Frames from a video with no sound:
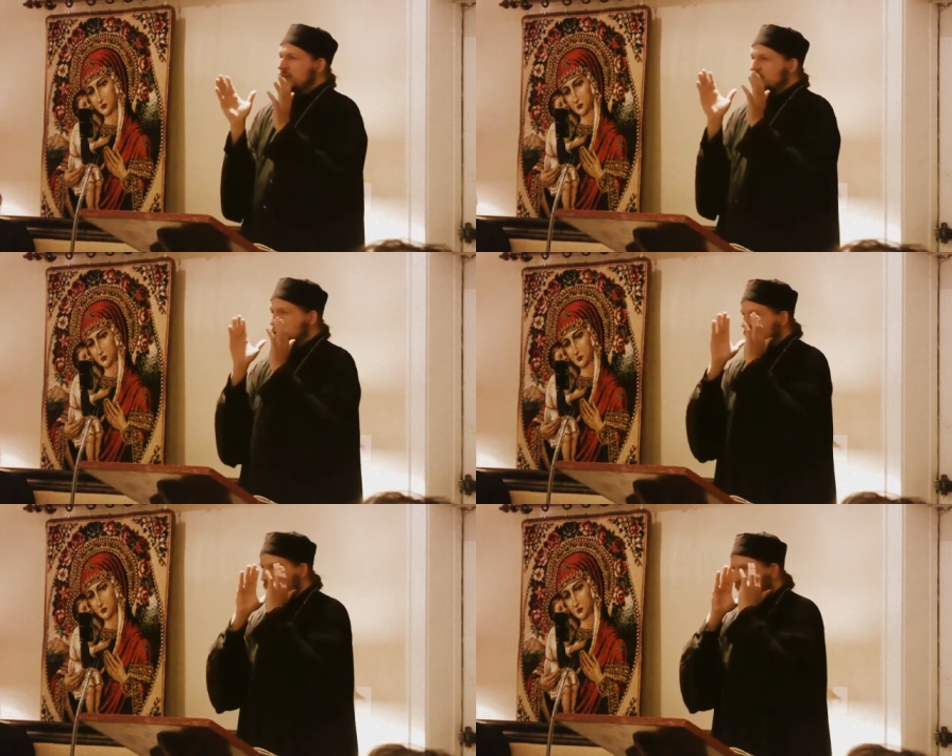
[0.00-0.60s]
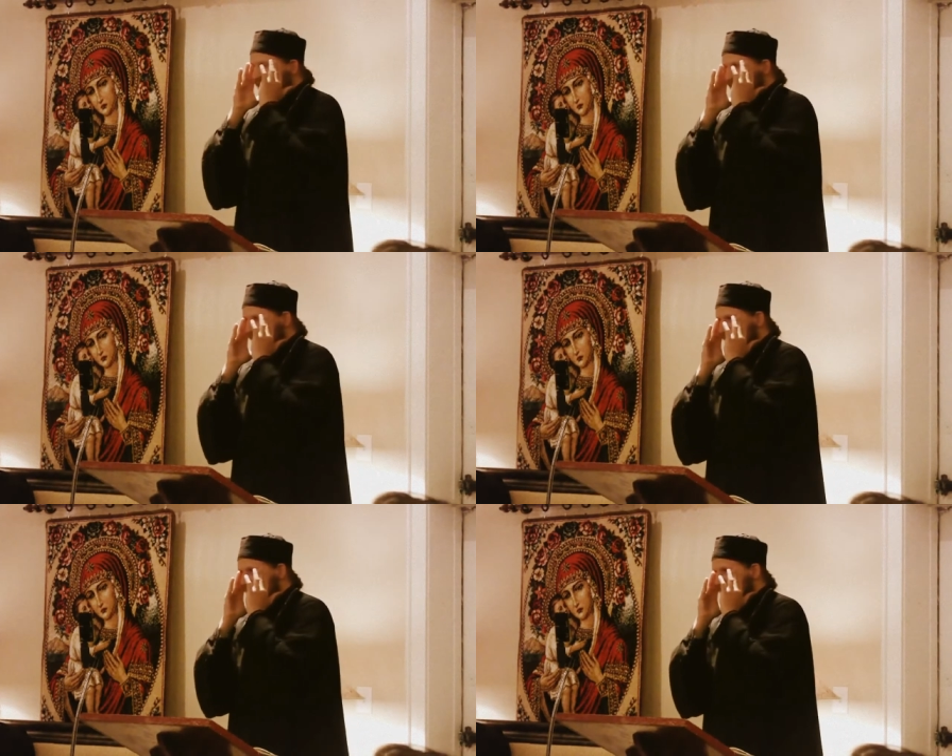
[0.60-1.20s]
your
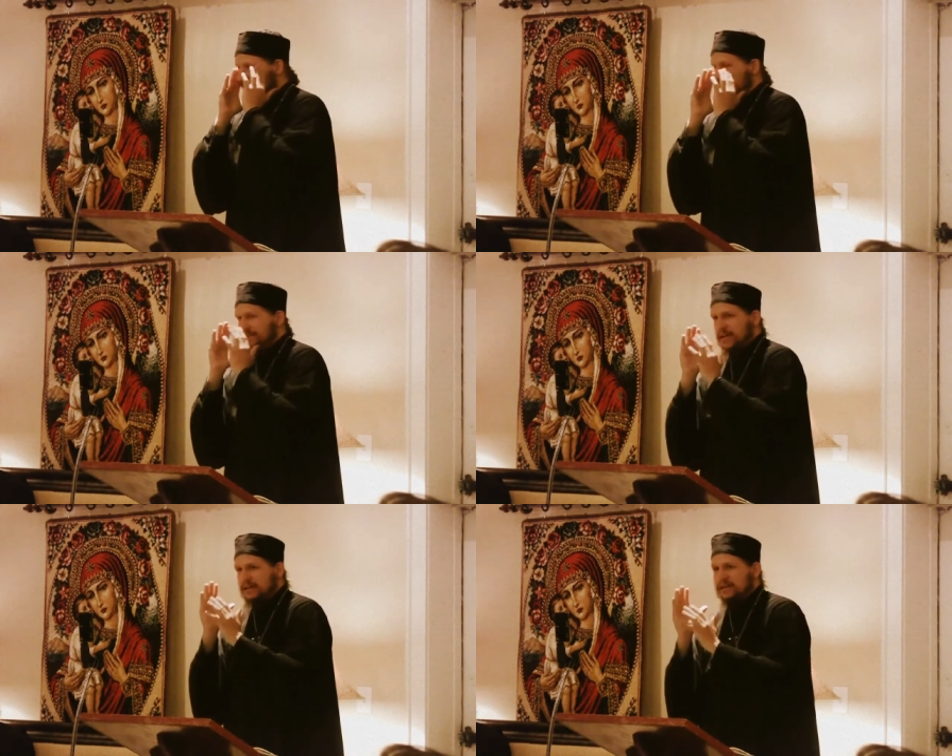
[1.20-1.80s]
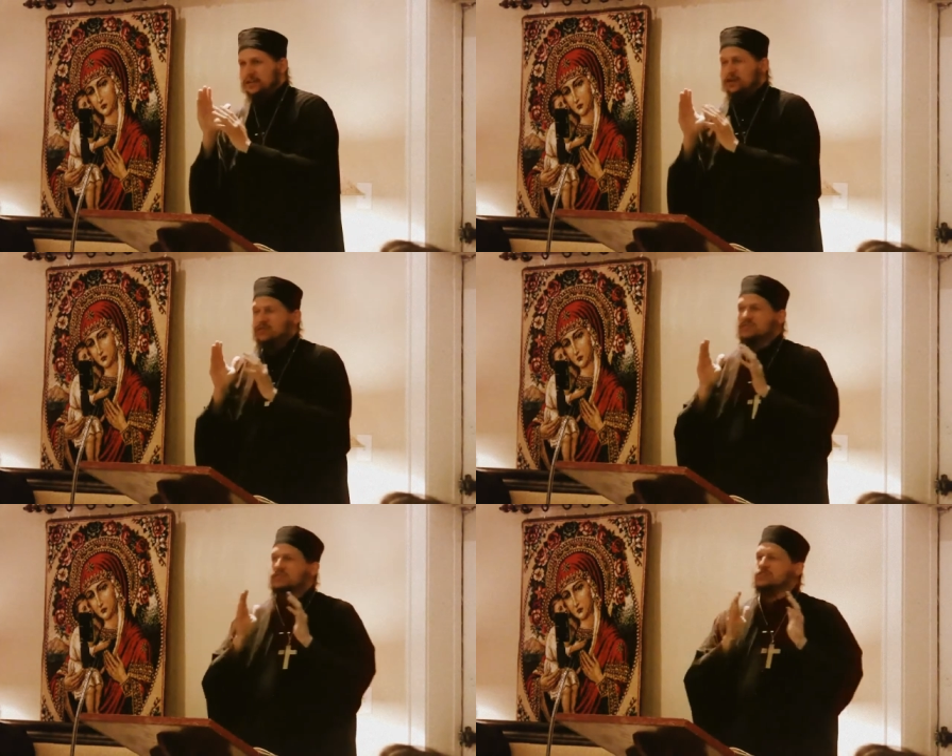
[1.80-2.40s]
mind involuntarily
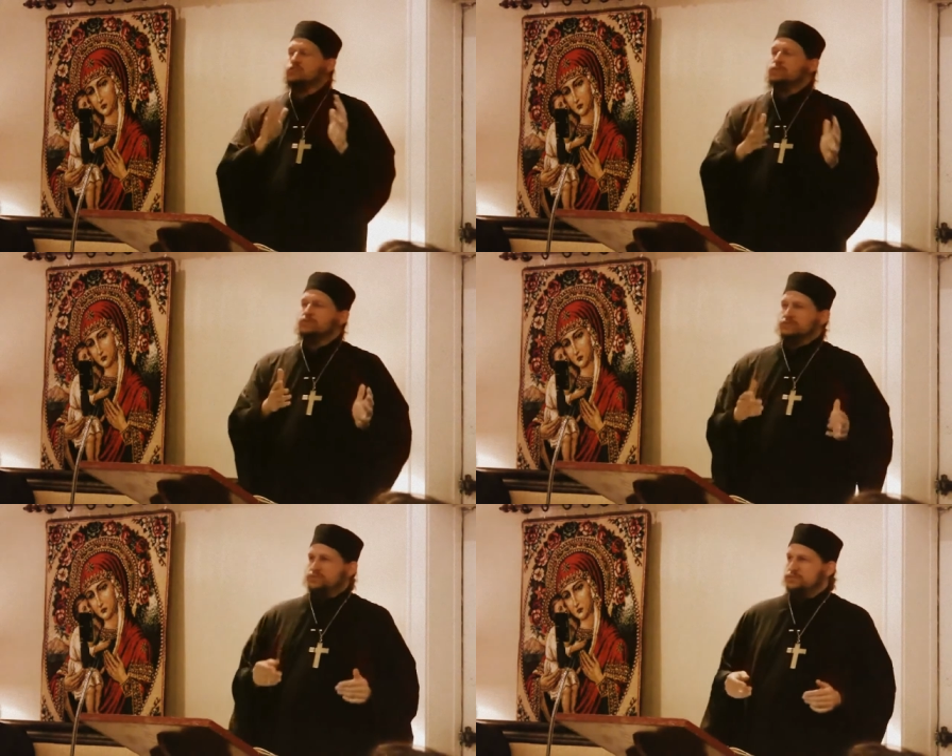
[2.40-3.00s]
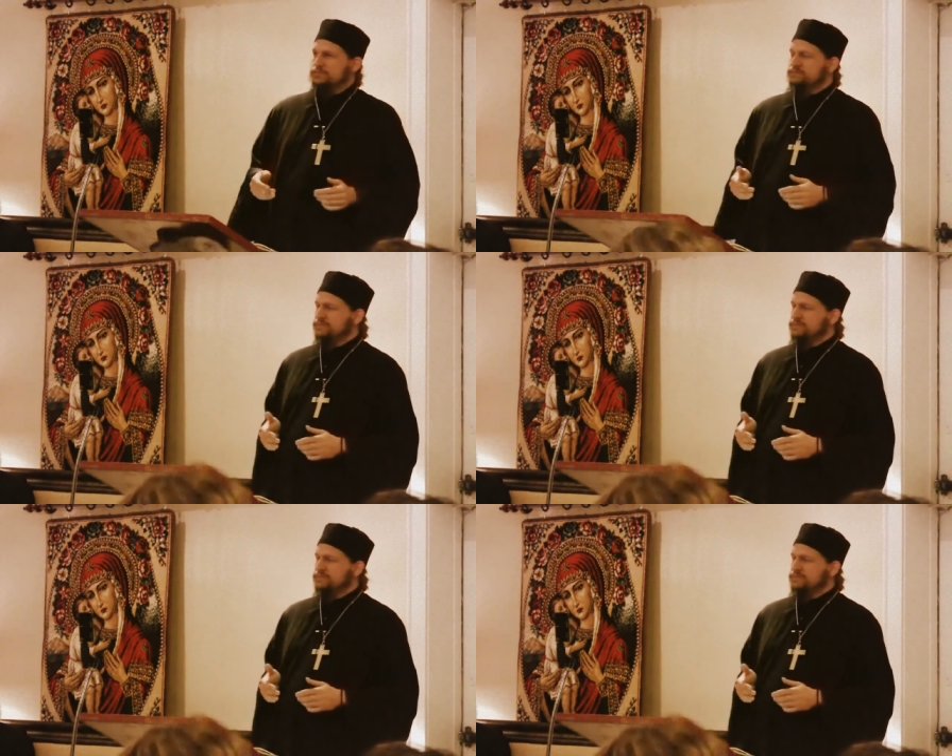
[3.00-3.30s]
goes to the scriptures.